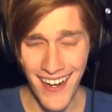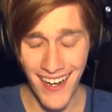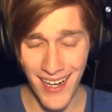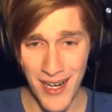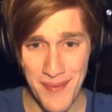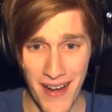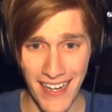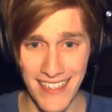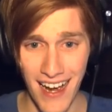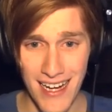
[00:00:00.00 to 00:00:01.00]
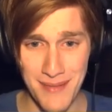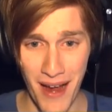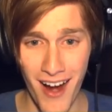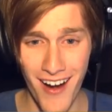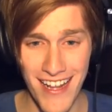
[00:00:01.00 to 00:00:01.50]
Oh my gosh,
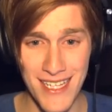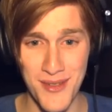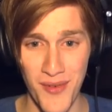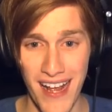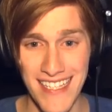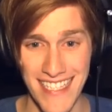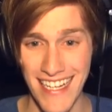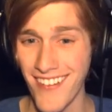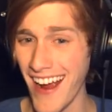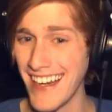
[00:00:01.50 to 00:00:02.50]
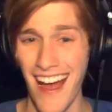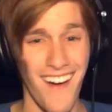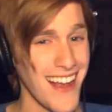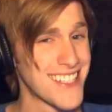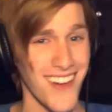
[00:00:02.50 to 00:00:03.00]
my heart is racing right now,
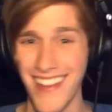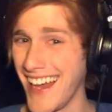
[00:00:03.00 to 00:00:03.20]
I don't